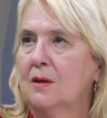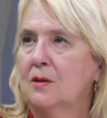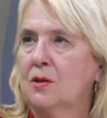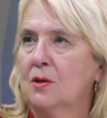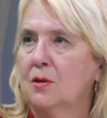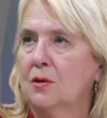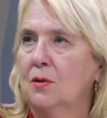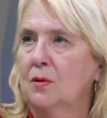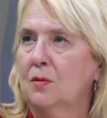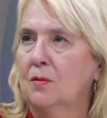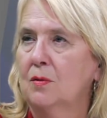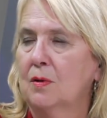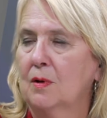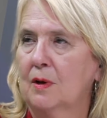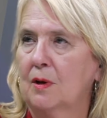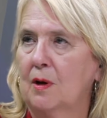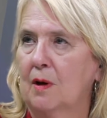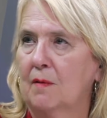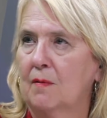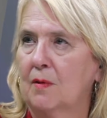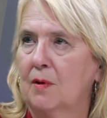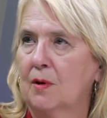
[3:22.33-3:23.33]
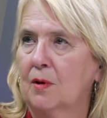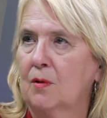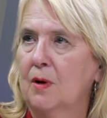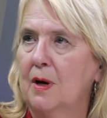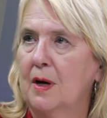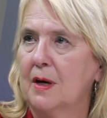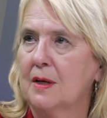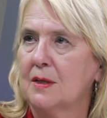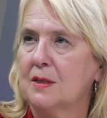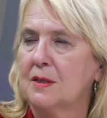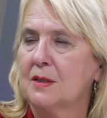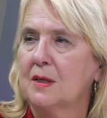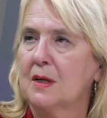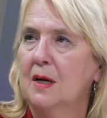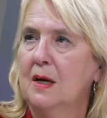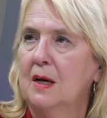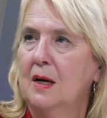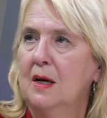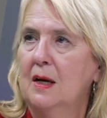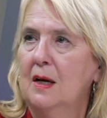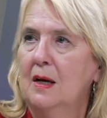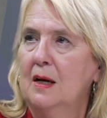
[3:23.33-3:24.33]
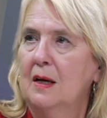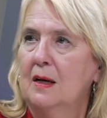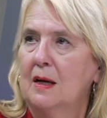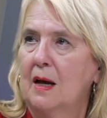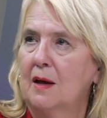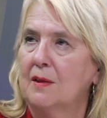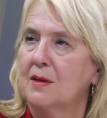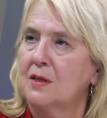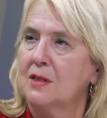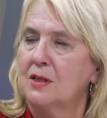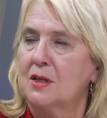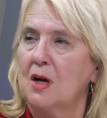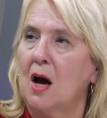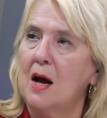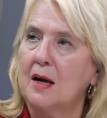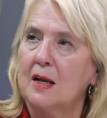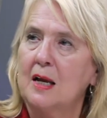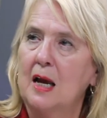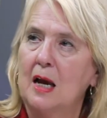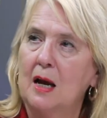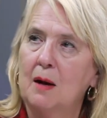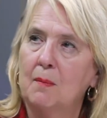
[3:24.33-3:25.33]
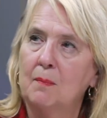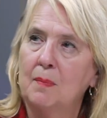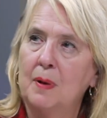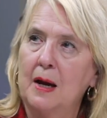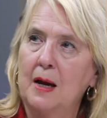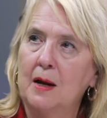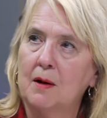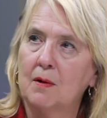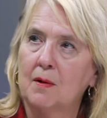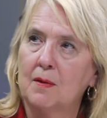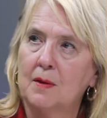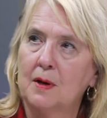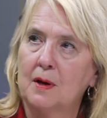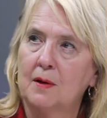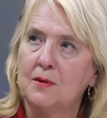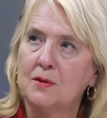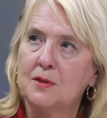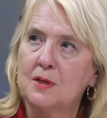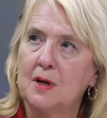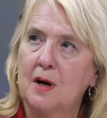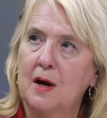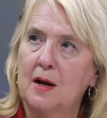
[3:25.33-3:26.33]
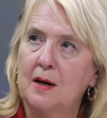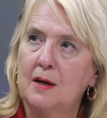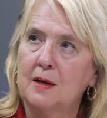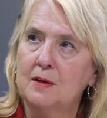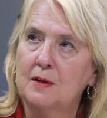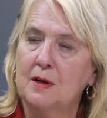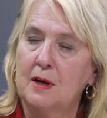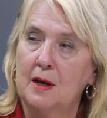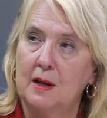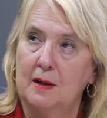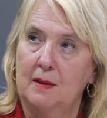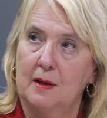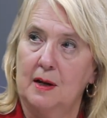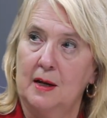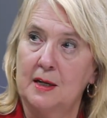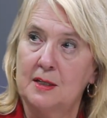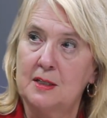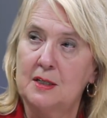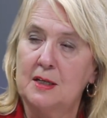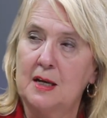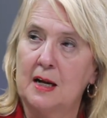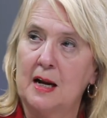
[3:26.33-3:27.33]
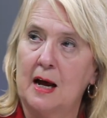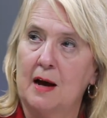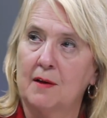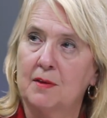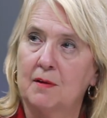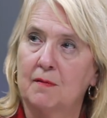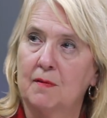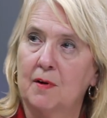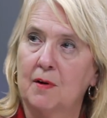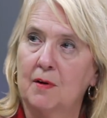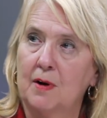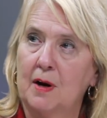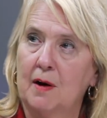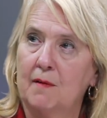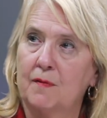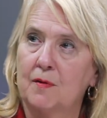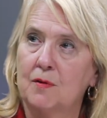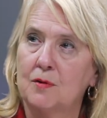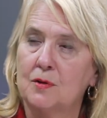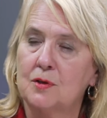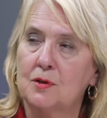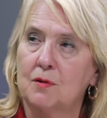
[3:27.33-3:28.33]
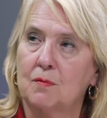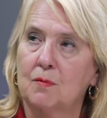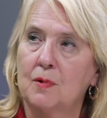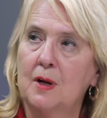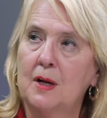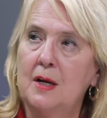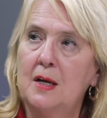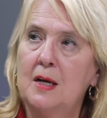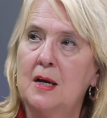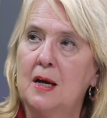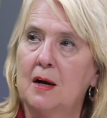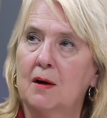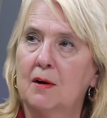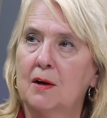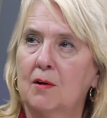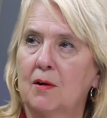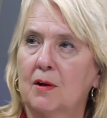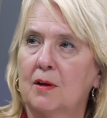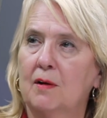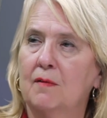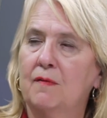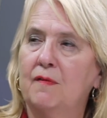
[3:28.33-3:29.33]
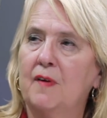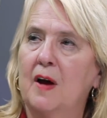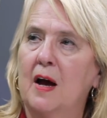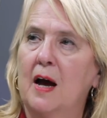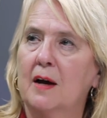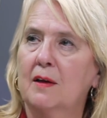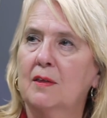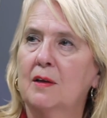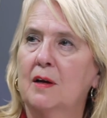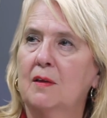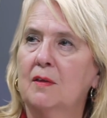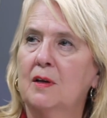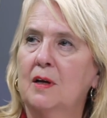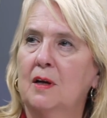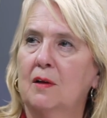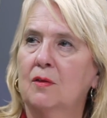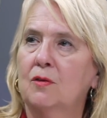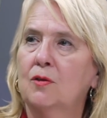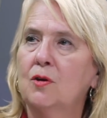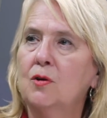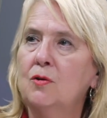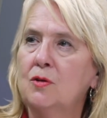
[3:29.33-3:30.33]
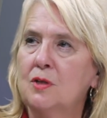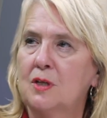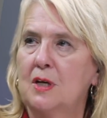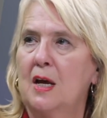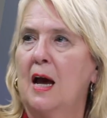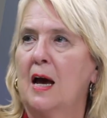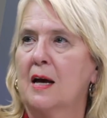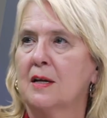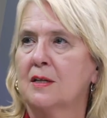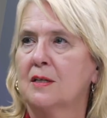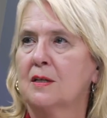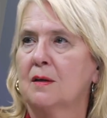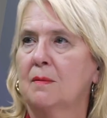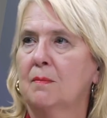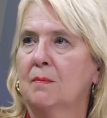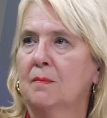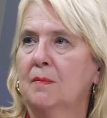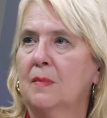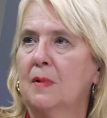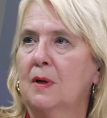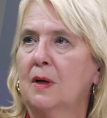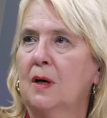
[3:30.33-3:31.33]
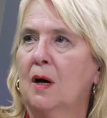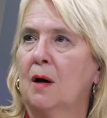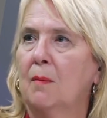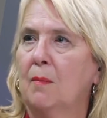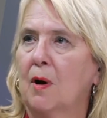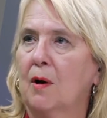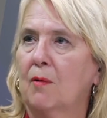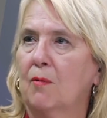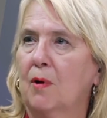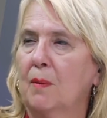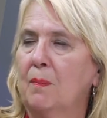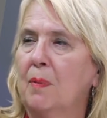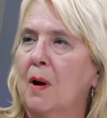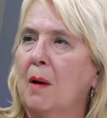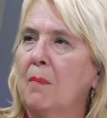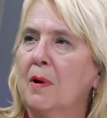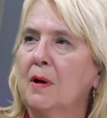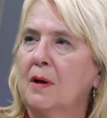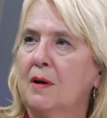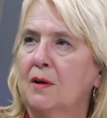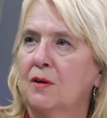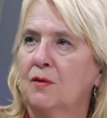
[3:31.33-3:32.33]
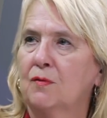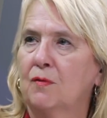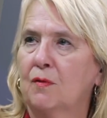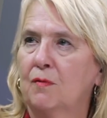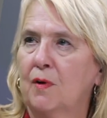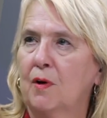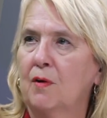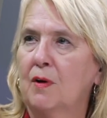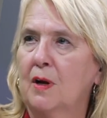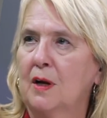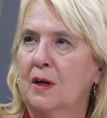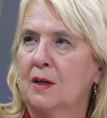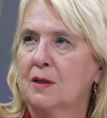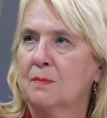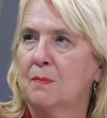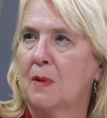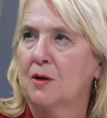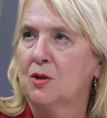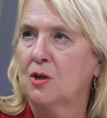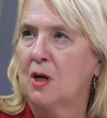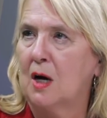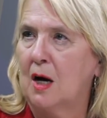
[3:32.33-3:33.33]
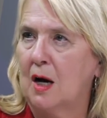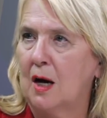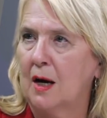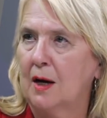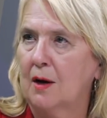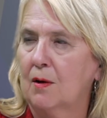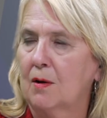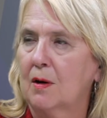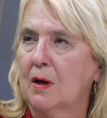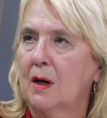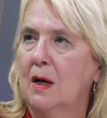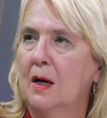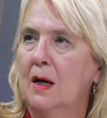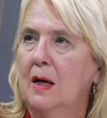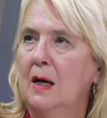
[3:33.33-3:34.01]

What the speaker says: to Governor Crist. Now, the Scott campaign on the other side, its get out the vote efforts are really counting on the fact that the enthusiasm among Republicans for voting is much higher.